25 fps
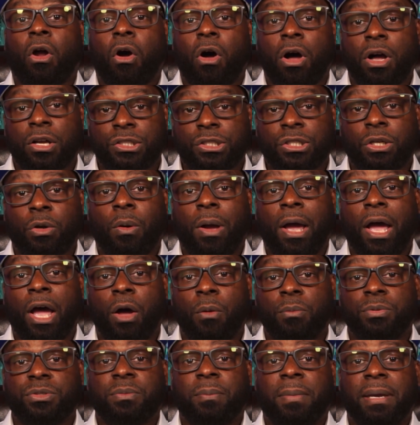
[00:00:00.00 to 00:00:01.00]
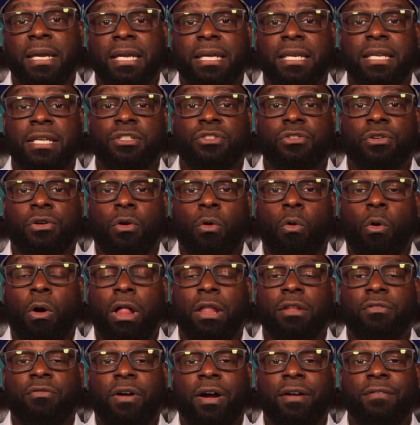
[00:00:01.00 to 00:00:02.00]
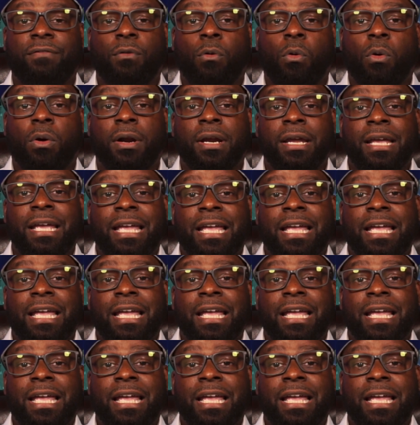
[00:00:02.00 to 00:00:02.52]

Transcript: also helps make it easier to qualify for